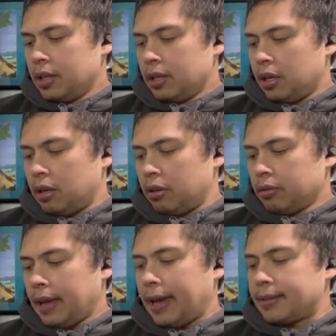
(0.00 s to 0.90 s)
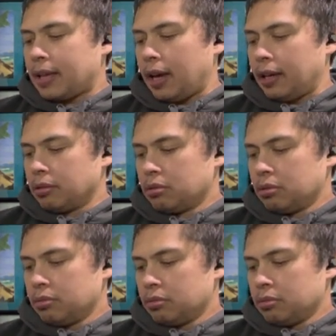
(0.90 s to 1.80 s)
Oh, Ace K.
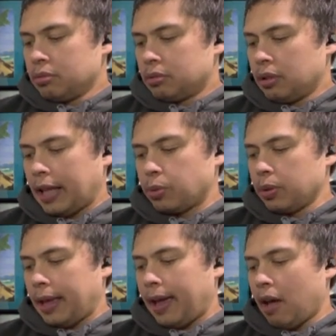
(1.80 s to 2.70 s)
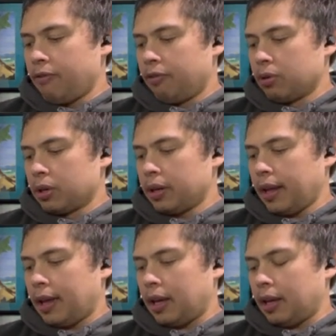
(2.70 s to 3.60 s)
That's what they have for
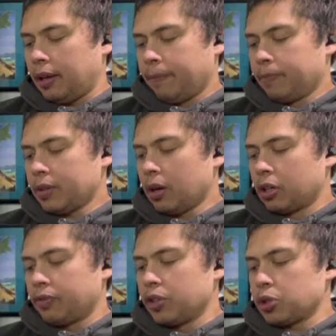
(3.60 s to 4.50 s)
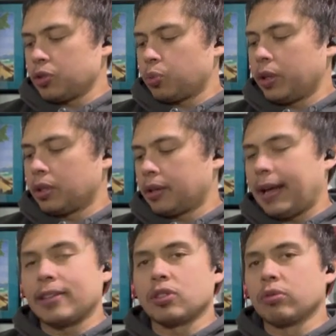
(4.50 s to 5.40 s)
a artificial sweetener
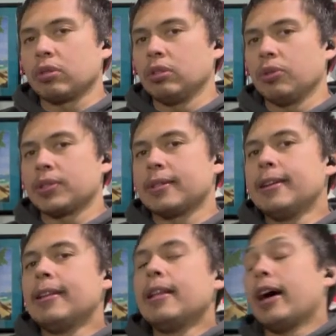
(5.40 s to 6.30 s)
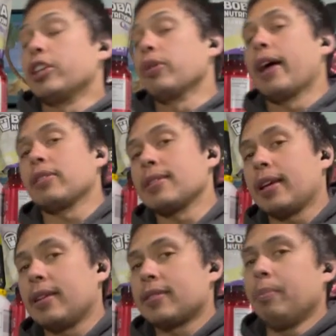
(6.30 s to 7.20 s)
and sucralose. I do have to
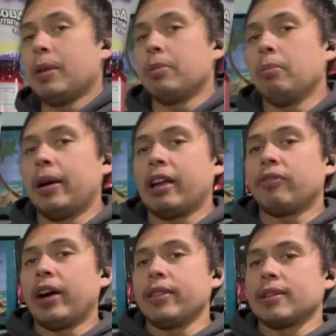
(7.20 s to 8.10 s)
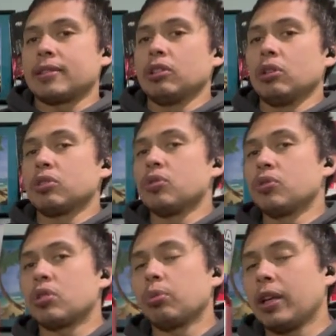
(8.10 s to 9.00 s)
say, some people might find this a little too
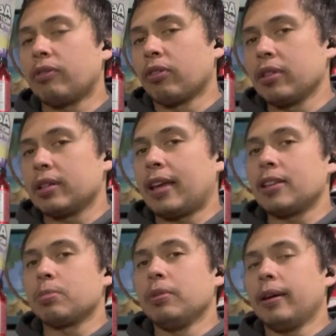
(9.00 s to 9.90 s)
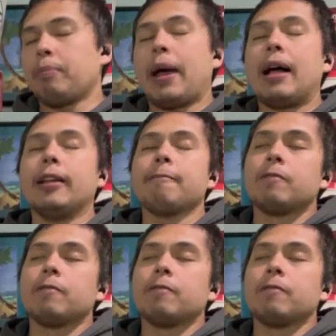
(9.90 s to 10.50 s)
sweet for the taste palate.